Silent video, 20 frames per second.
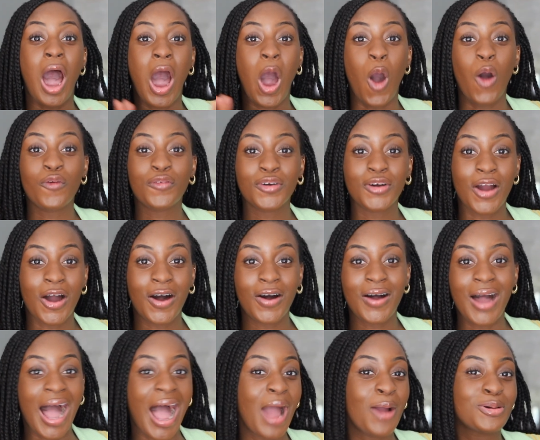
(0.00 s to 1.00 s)

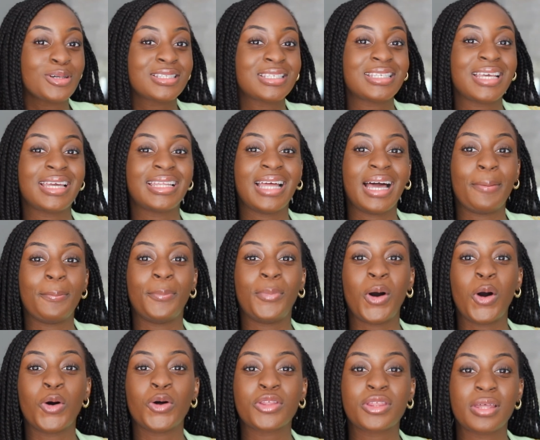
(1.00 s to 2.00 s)
Overall, I would say that
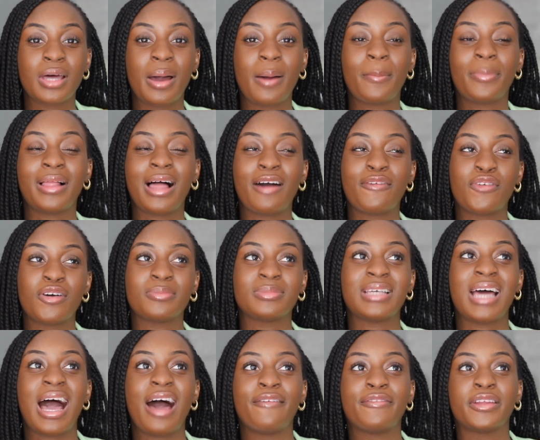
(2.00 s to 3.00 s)
both platforms
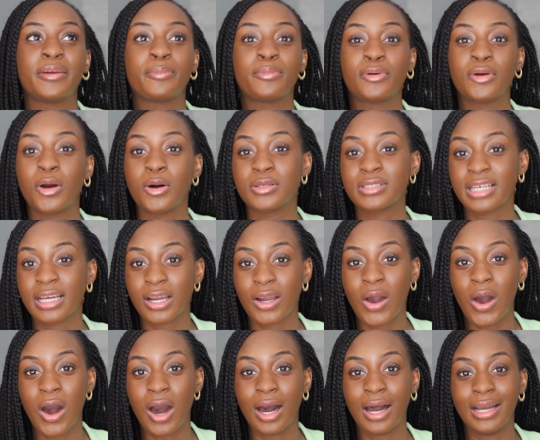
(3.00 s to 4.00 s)
have their pros and
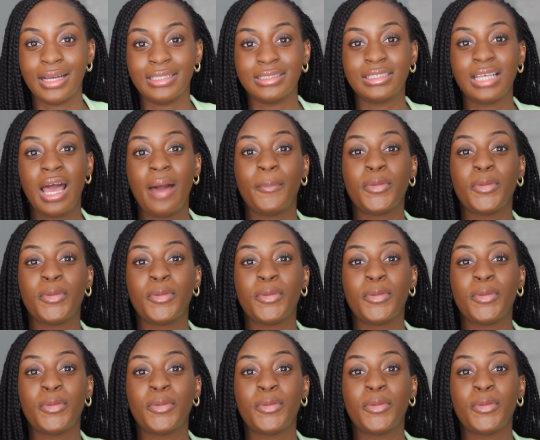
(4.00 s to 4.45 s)
cons,